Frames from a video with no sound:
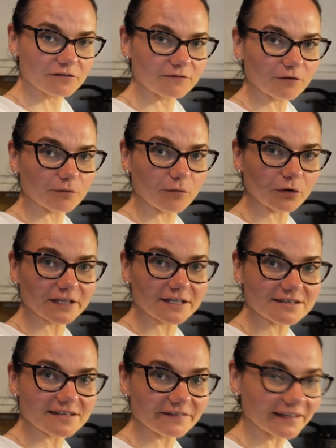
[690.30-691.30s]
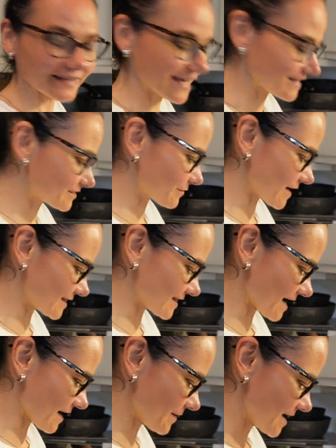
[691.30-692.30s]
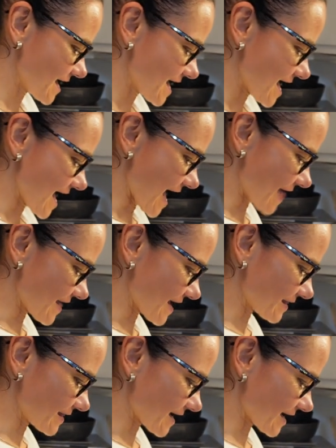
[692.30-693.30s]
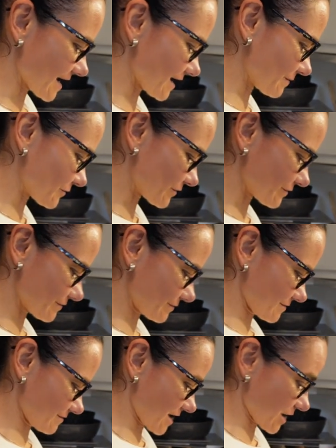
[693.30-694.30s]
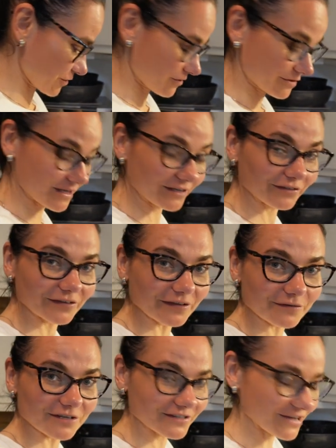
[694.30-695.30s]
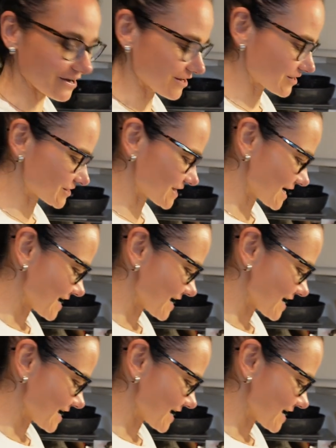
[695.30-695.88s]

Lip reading: for more than 7 days right now, and then according to the research,